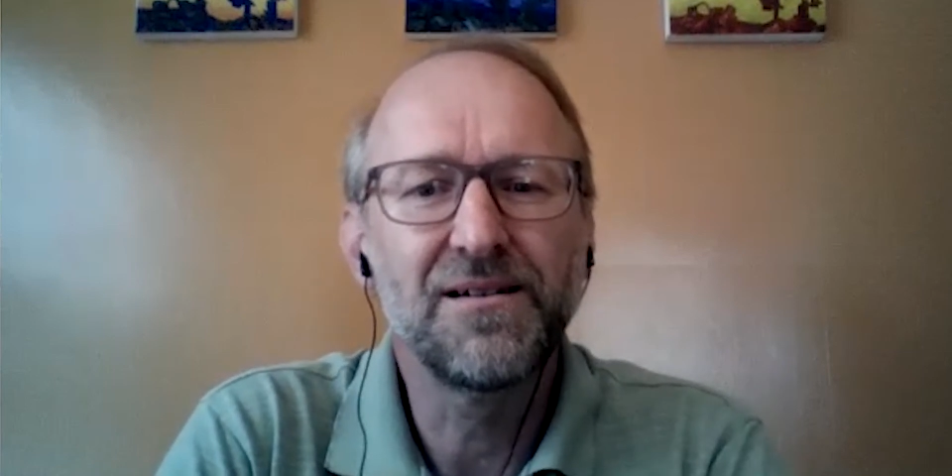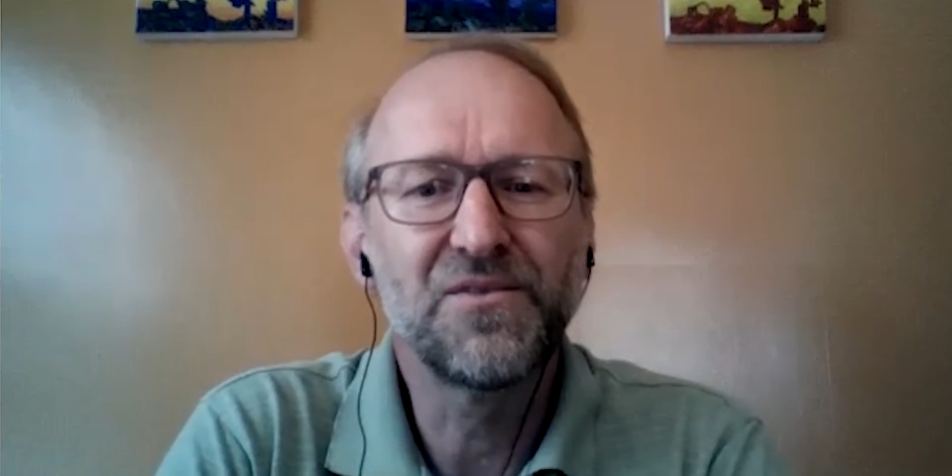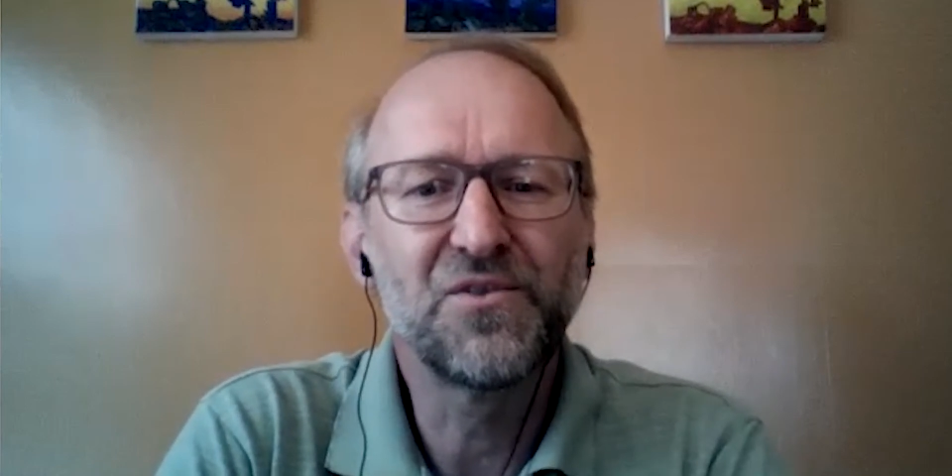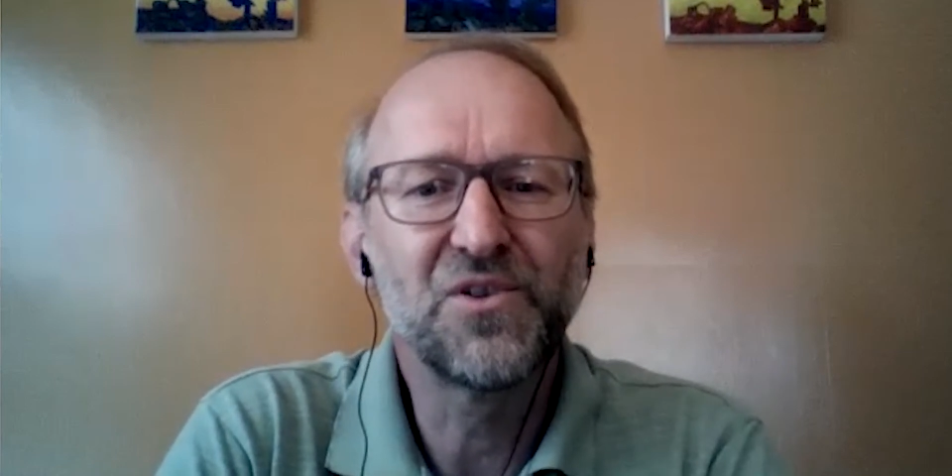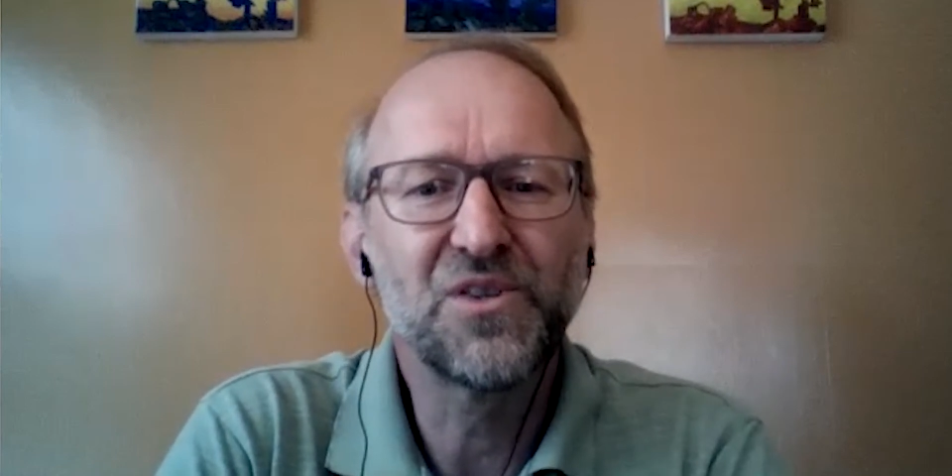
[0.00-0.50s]

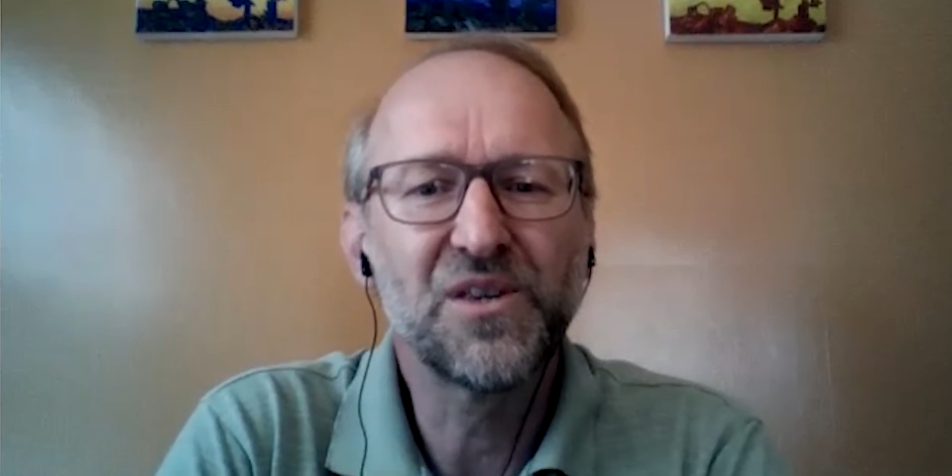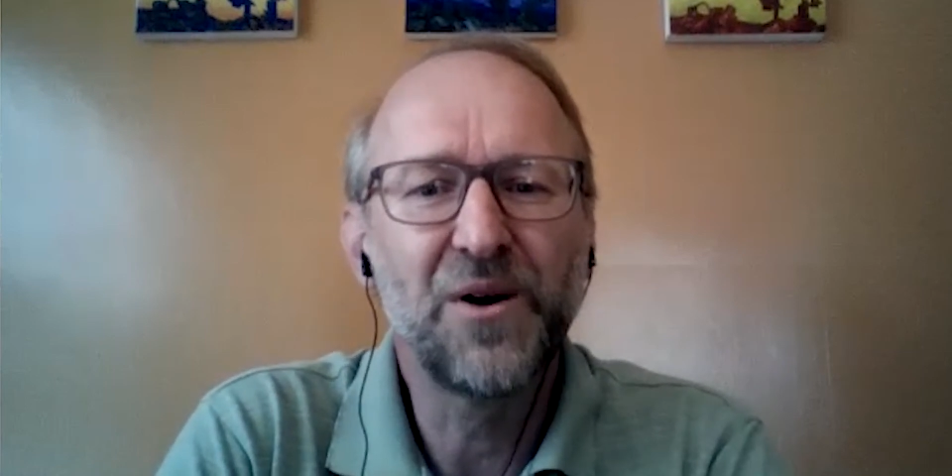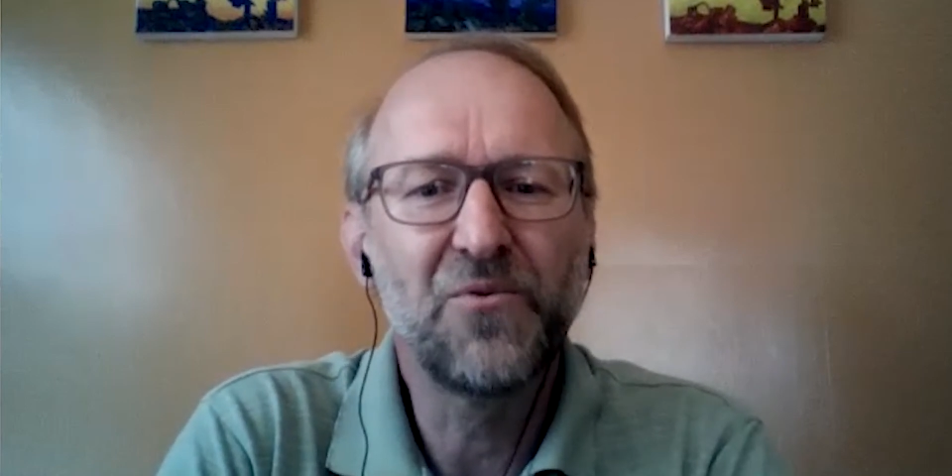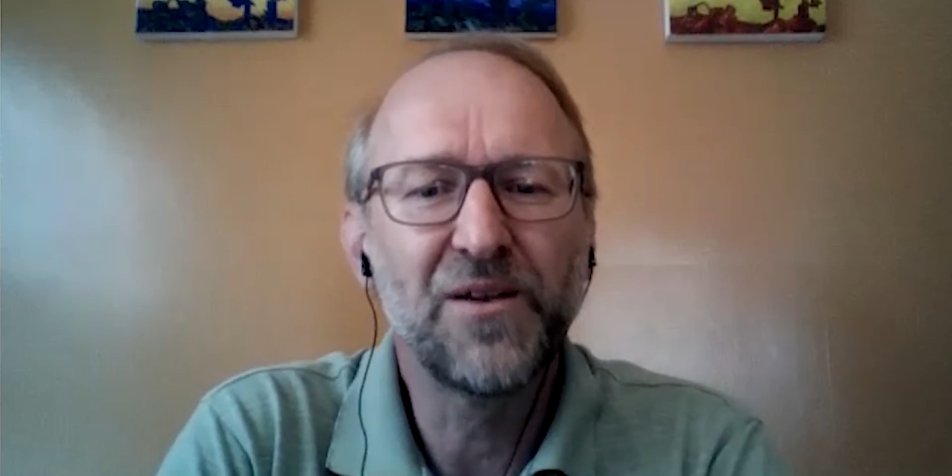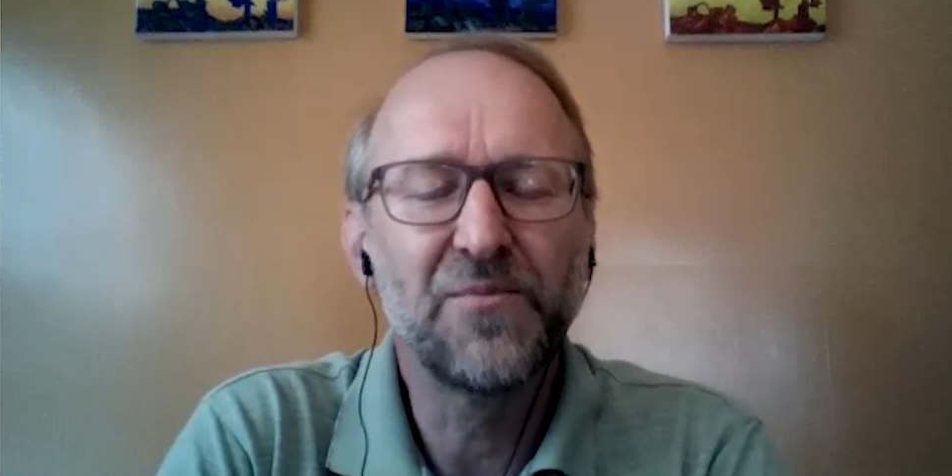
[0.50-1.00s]
just
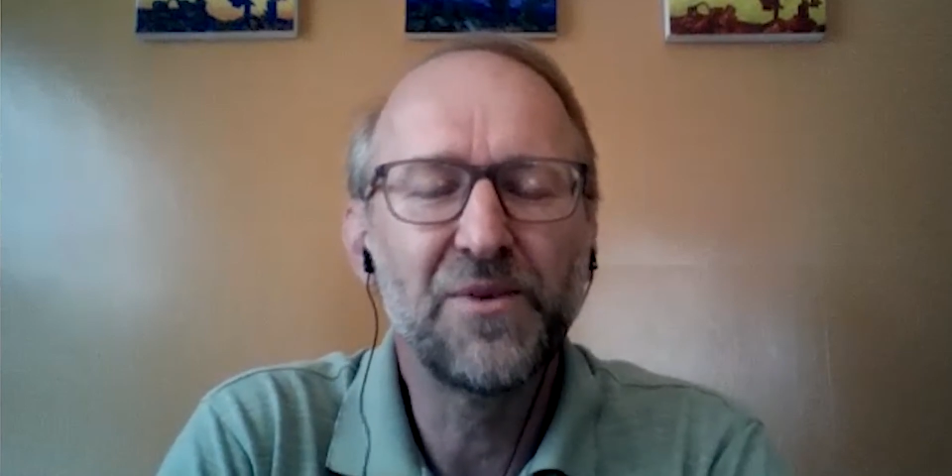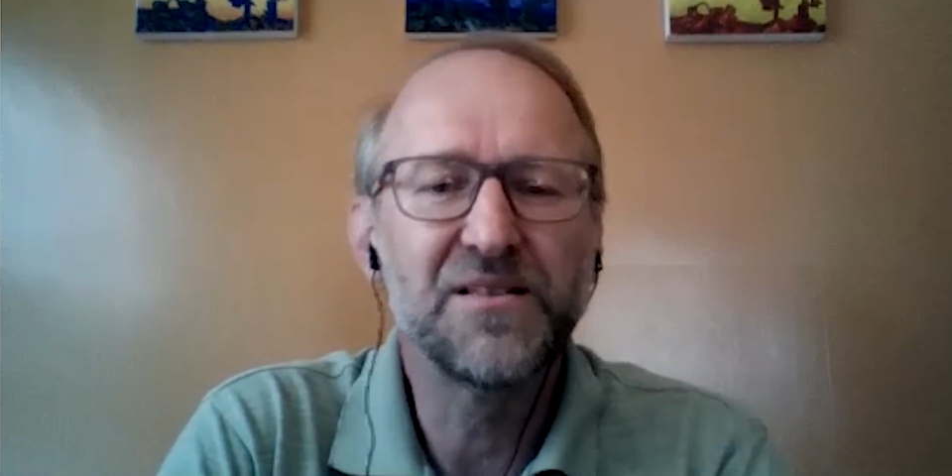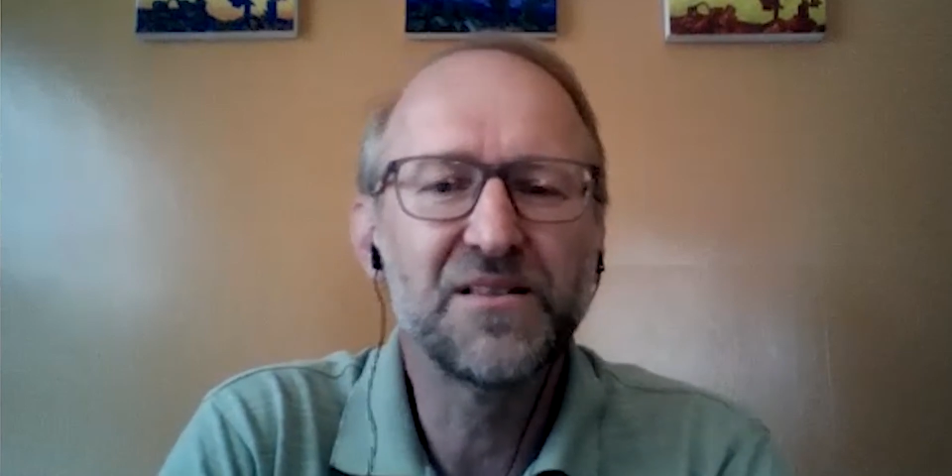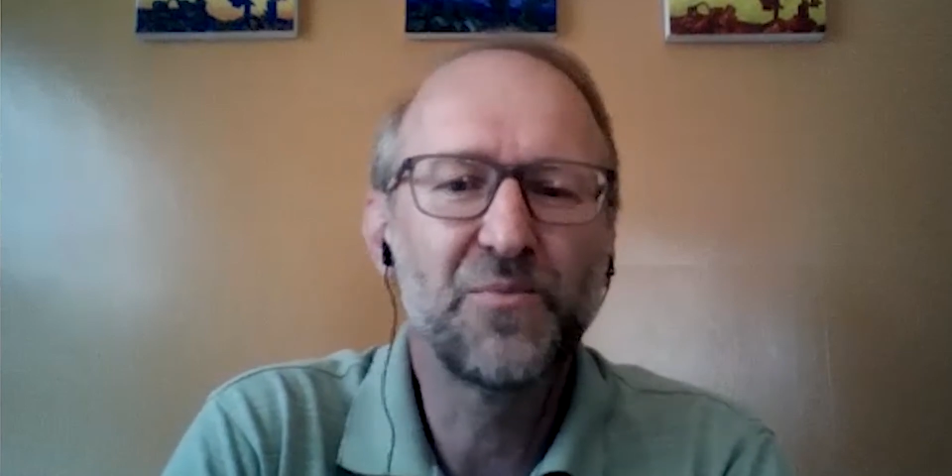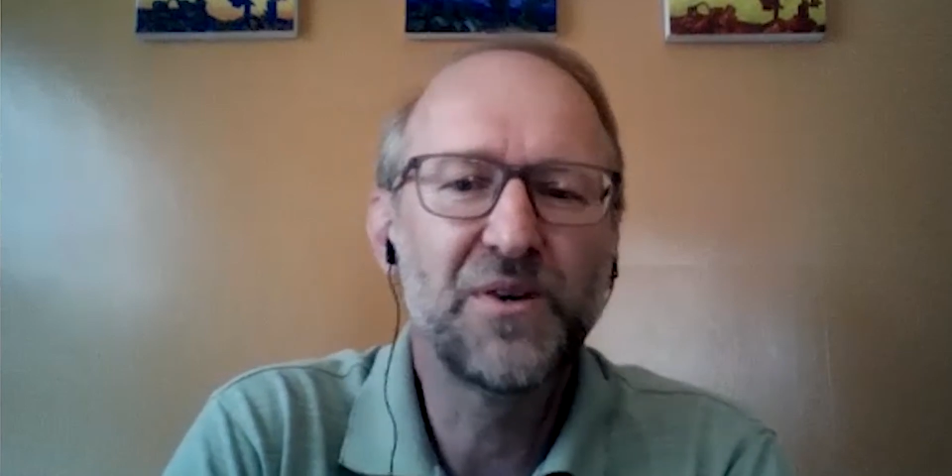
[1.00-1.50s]
about what it
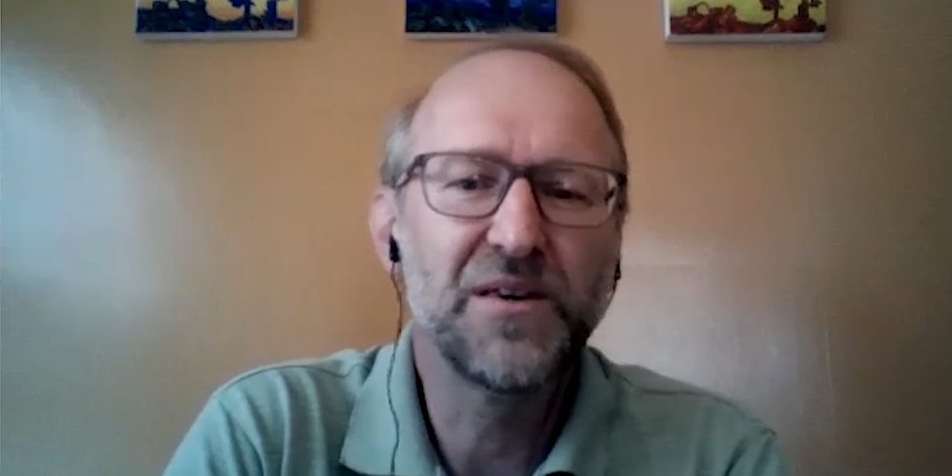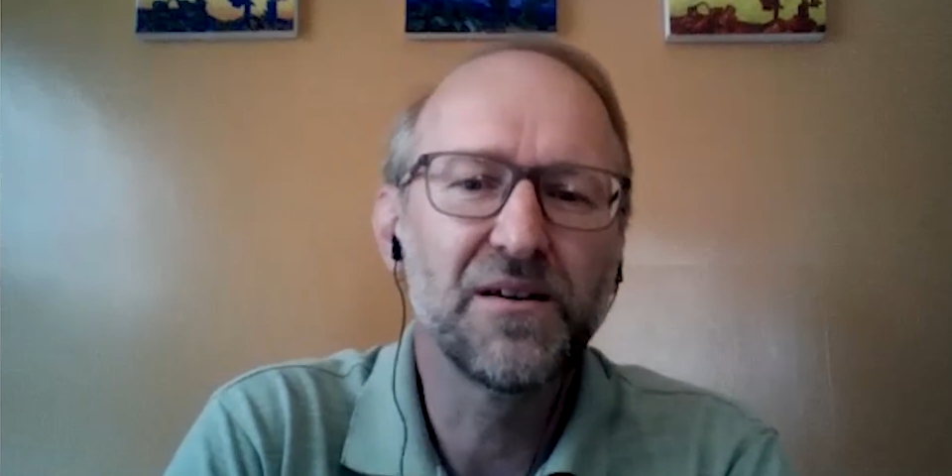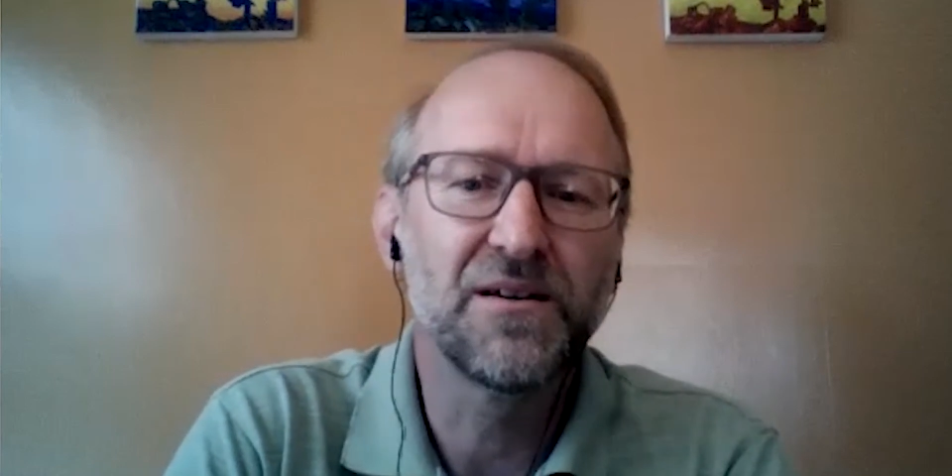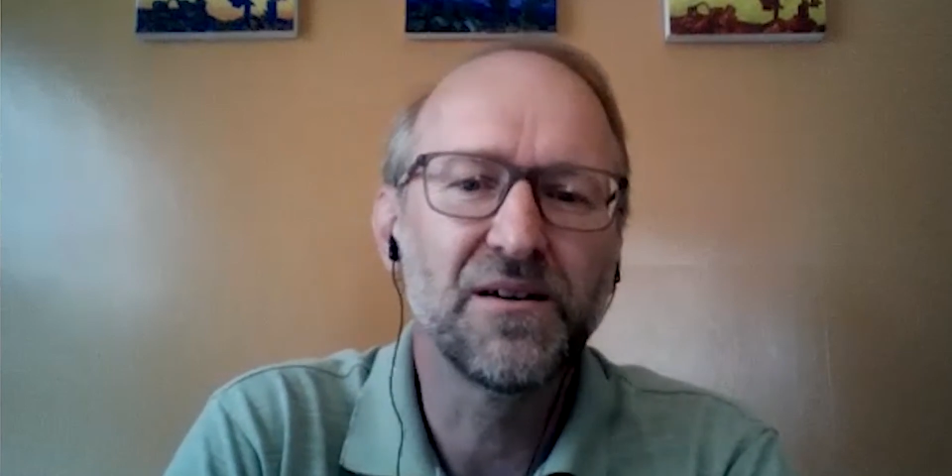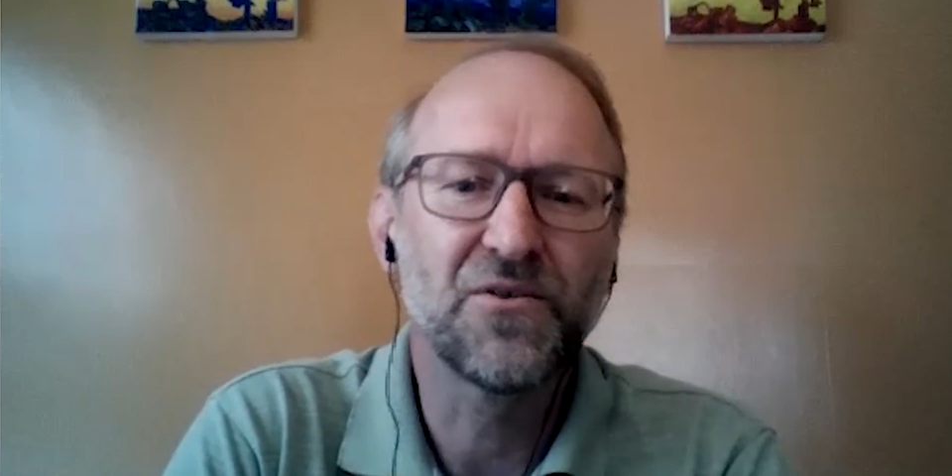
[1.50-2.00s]
means to be a